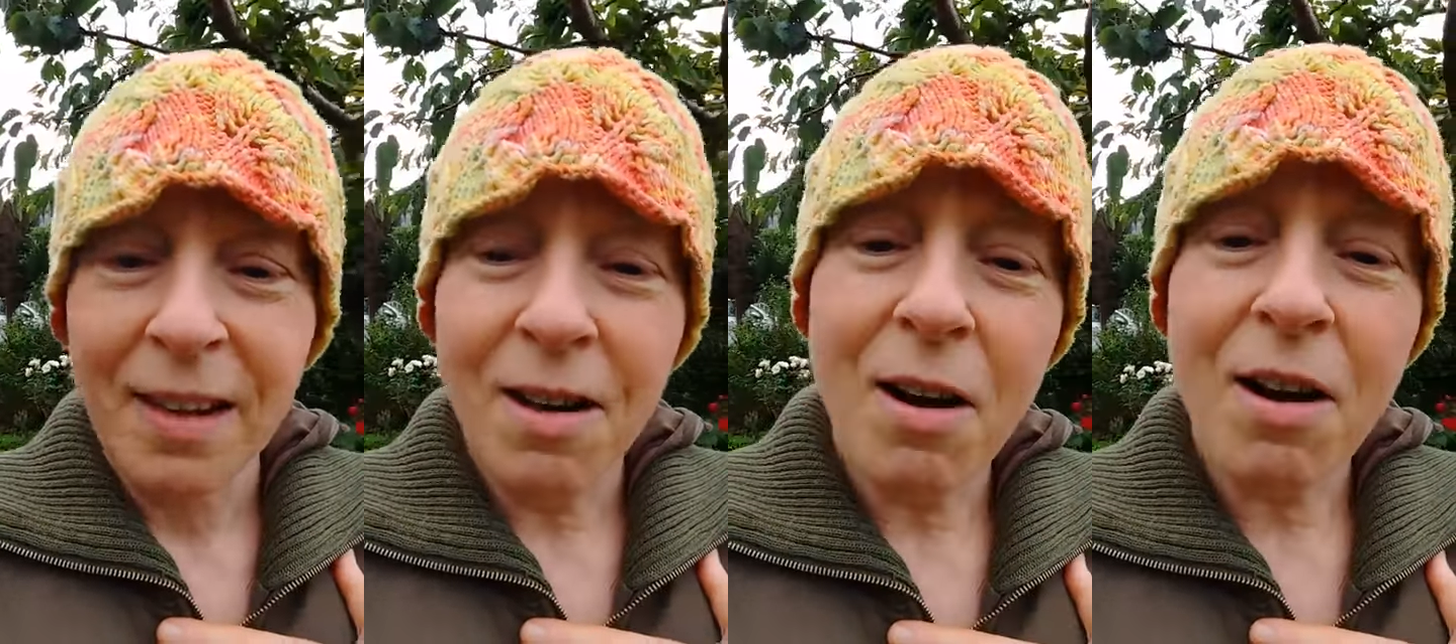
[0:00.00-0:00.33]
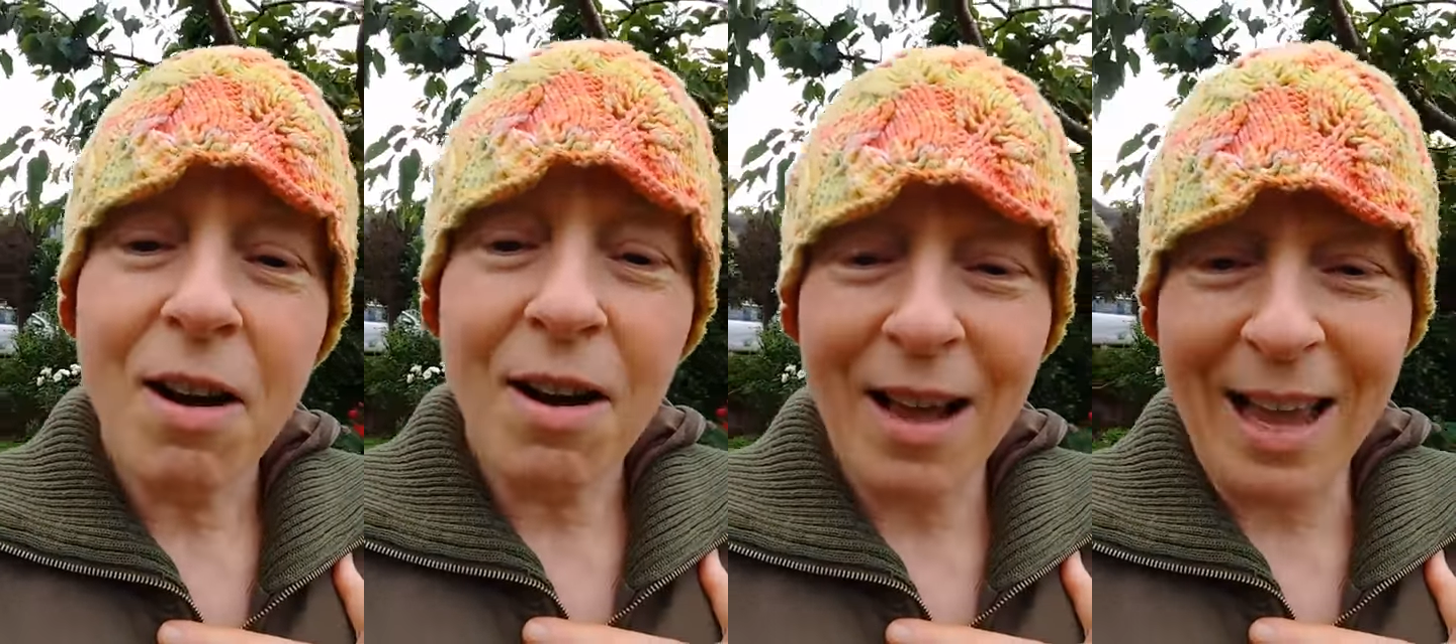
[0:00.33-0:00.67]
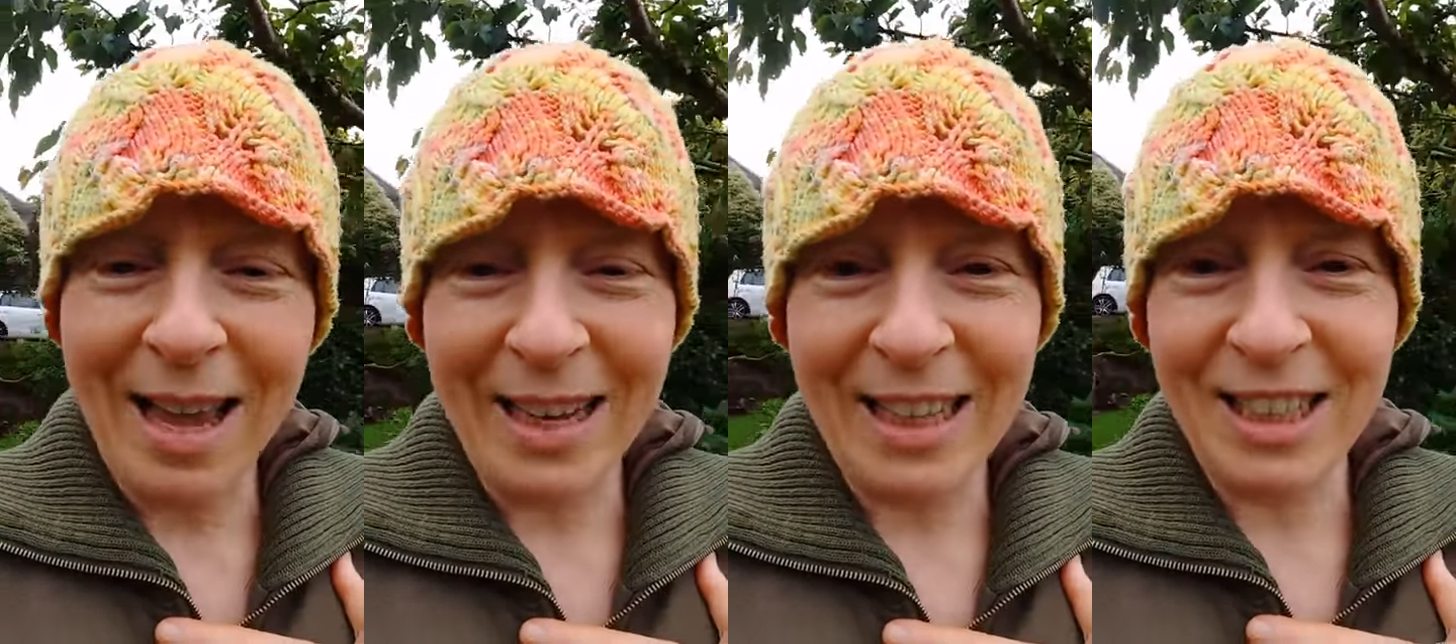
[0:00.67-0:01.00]
Oh,
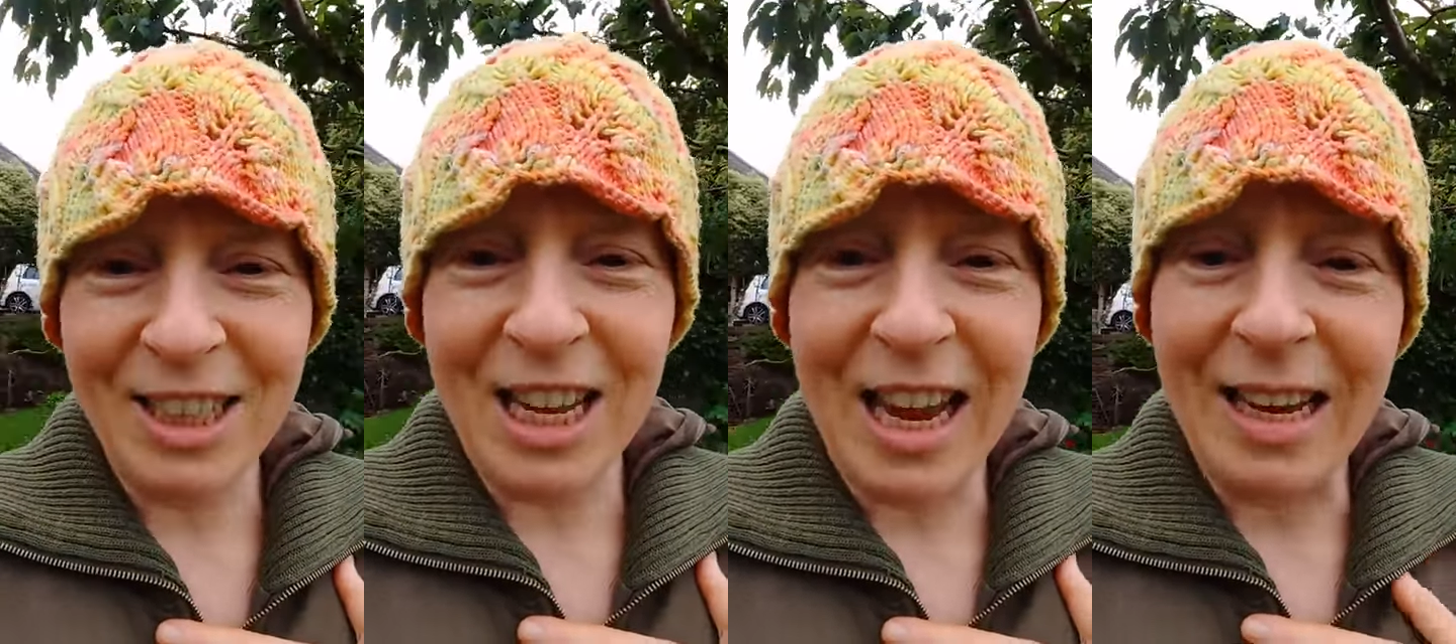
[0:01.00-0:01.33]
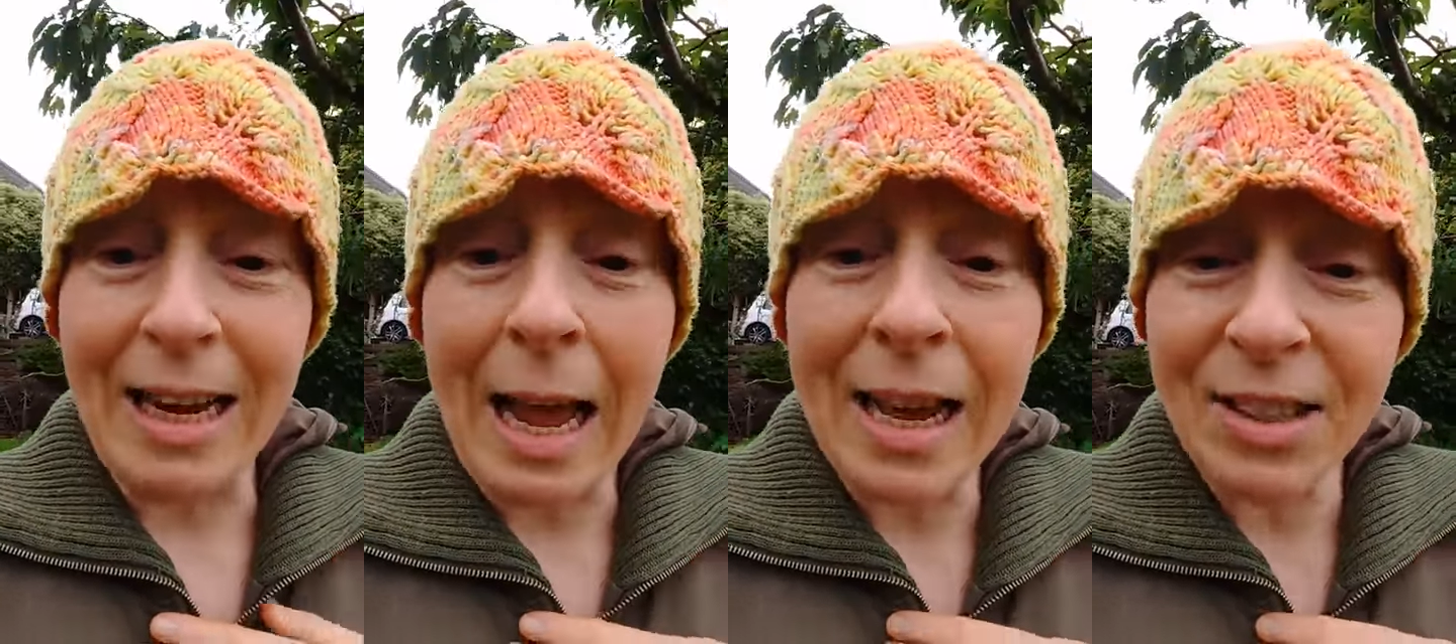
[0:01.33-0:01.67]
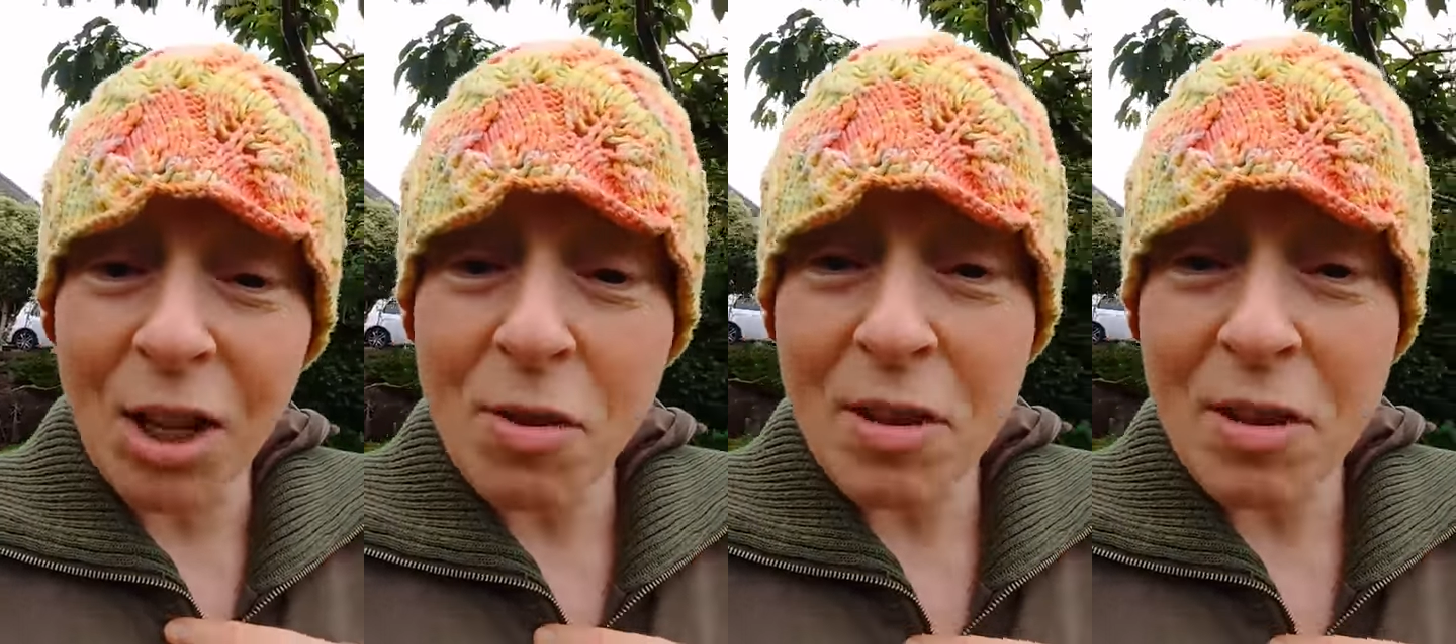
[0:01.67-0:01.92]
honey Jan. Hey, it's